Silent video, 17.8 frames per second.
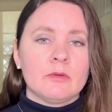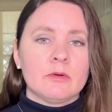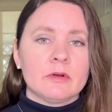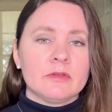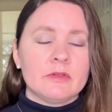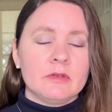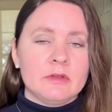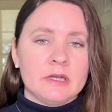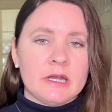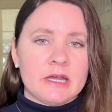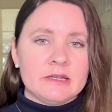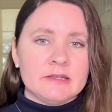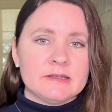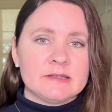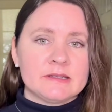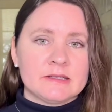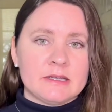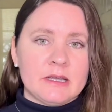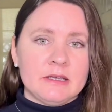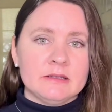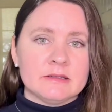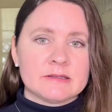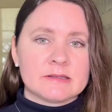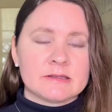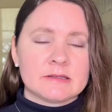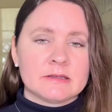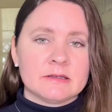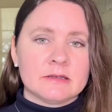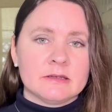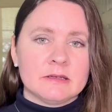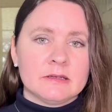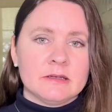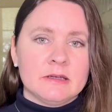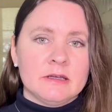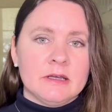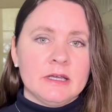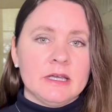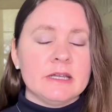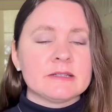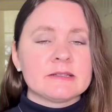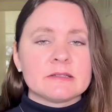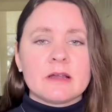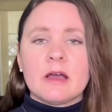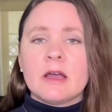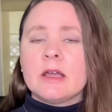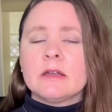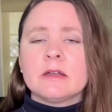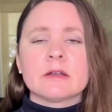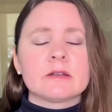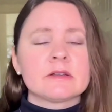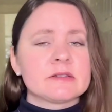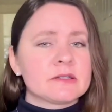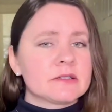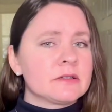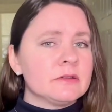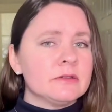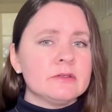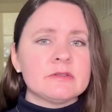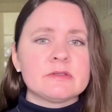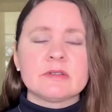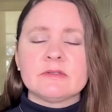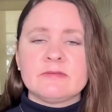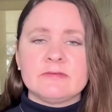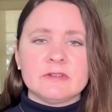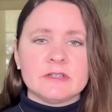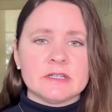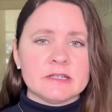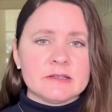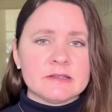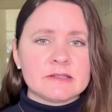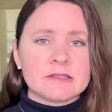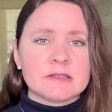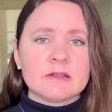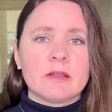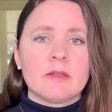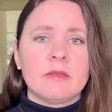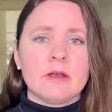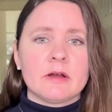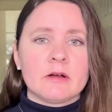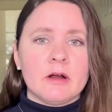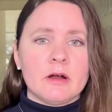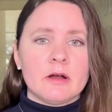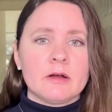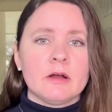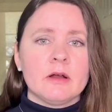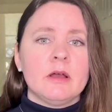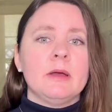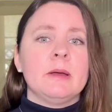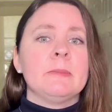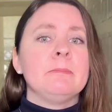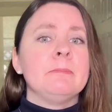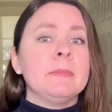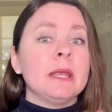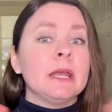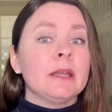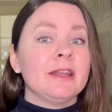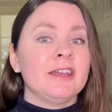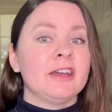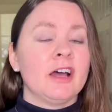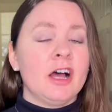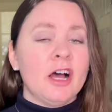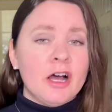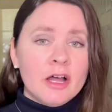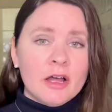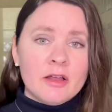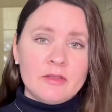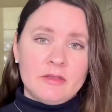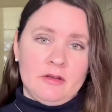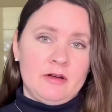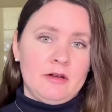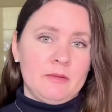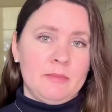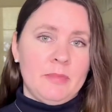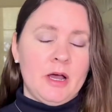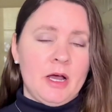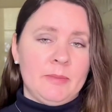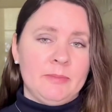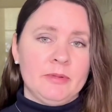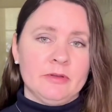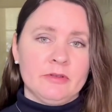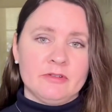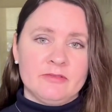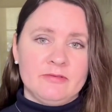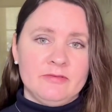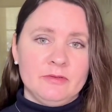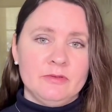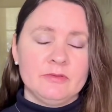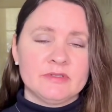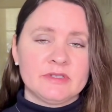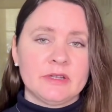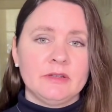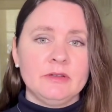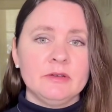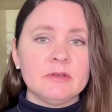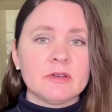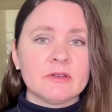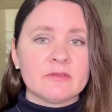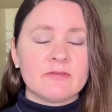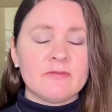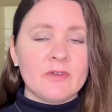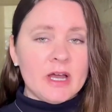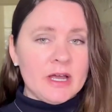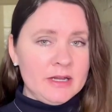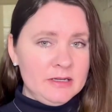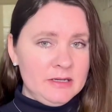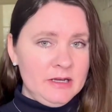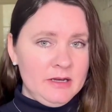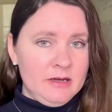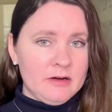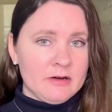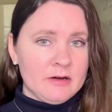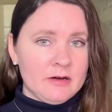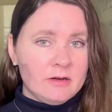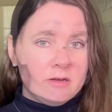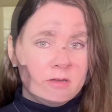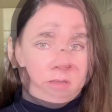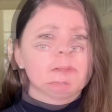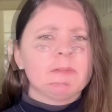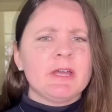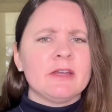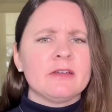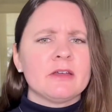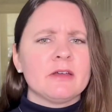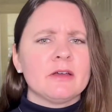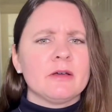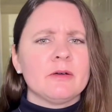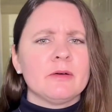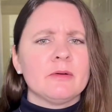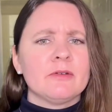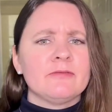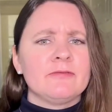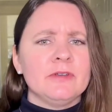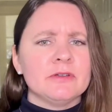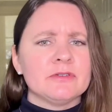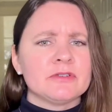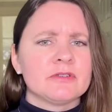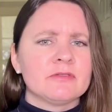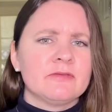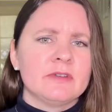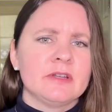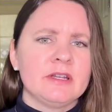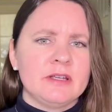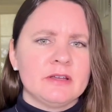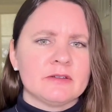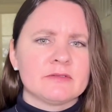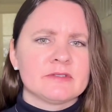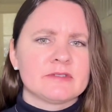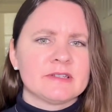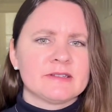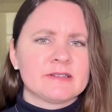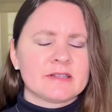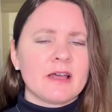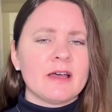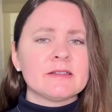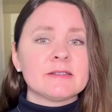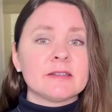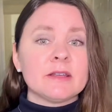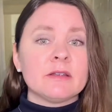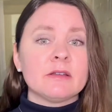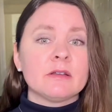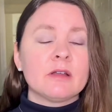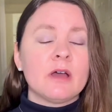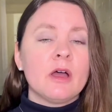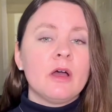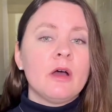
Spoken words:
or the United States. It's not an exclusive list. There are many other popular foods that you can find here. We will make future videos discussing